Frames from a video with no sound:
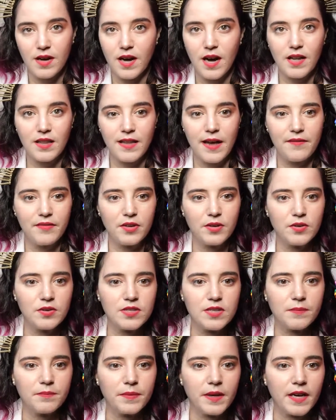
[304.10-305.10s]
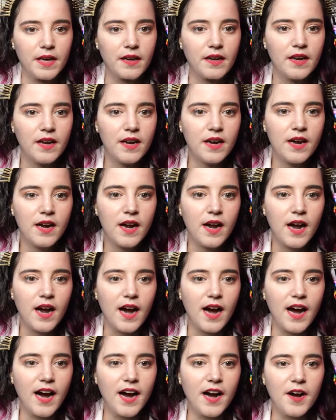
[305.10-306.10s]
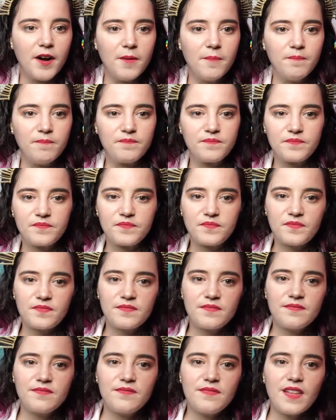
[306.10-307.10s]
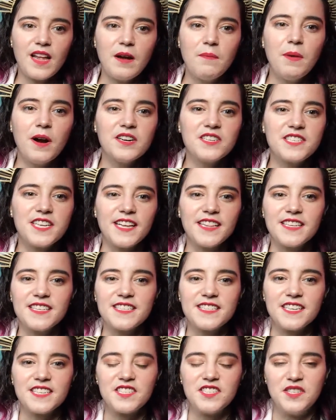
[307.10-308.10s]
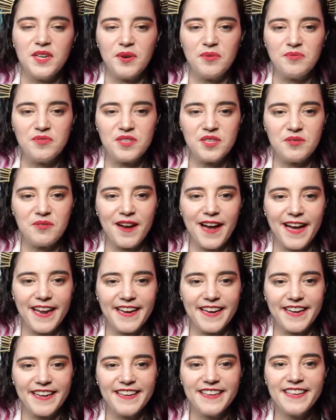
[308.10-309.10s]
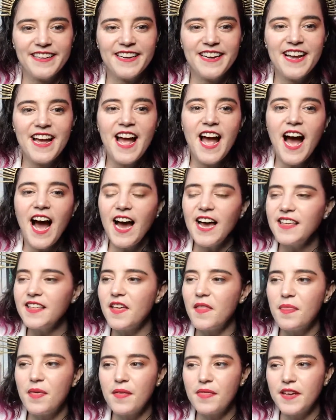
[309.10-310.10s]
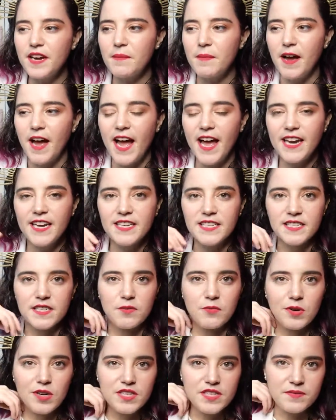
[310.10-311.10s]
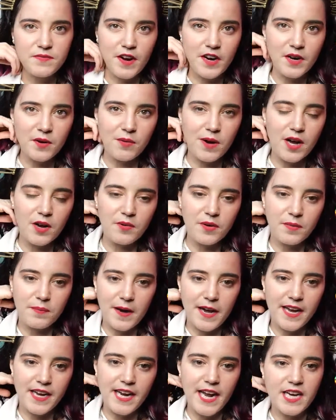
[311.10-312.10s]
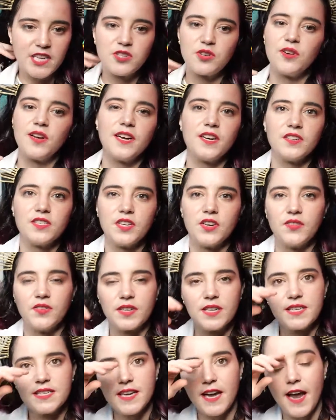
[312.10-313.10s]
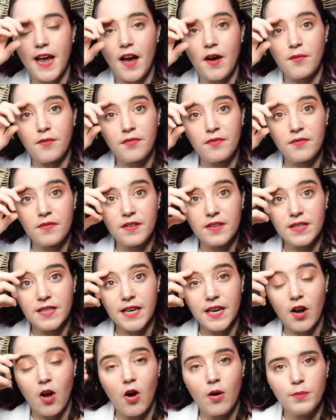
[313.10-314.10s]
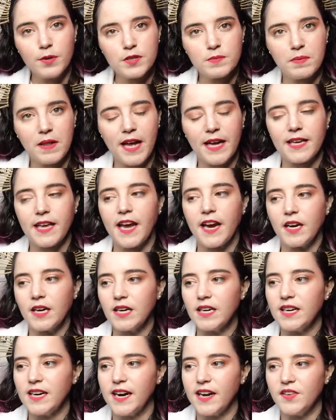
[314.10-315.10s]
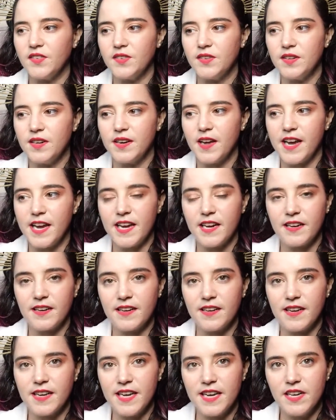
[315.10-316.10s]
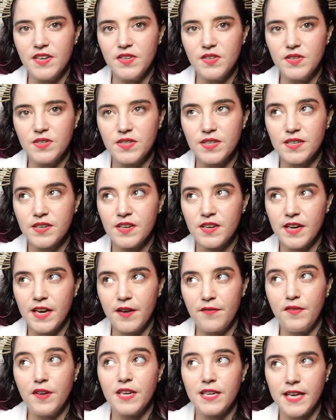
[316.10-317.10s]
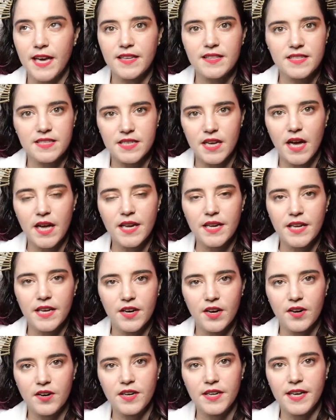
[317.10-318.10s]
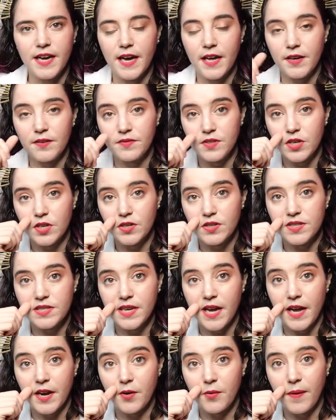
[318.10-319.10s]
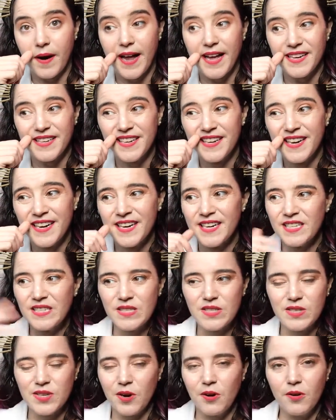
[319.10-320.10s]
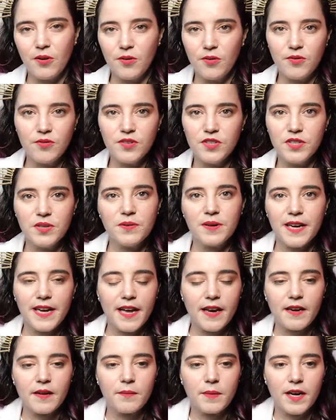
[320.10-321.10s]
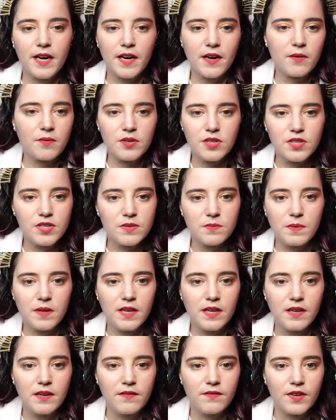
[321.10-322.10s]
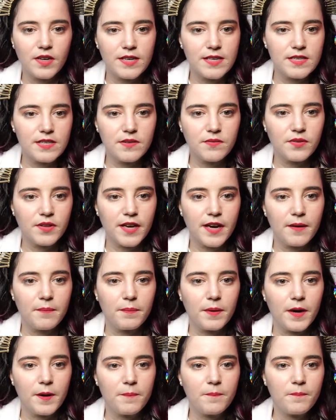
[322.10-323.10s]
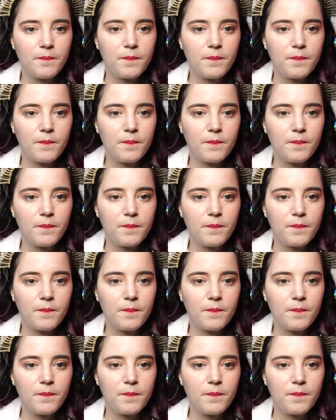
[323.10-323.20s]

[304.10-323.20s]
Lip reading: 11 or something. Marcella says, don't do henna. The thing about henna is it works very well with my natural hair tone because I have like almost black hair, and it is, if it gets sun, it already kind of turns kind of red. So doing henna in my hair would just be very easy for that. But